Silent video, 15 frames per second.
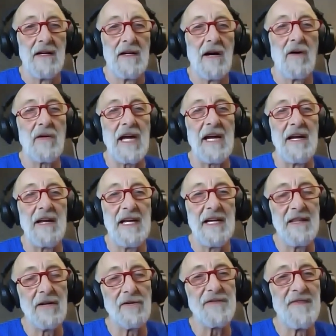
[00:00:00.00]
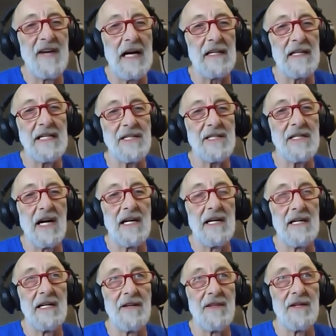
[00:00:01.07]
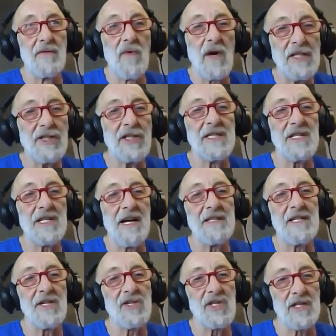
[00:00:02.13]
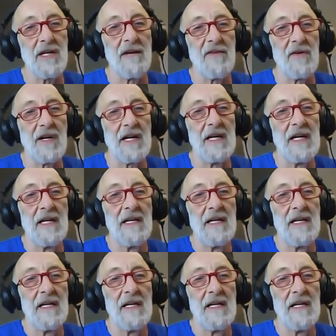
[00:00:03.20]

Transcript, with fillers: Okay, in those valleys, the Russians had discovered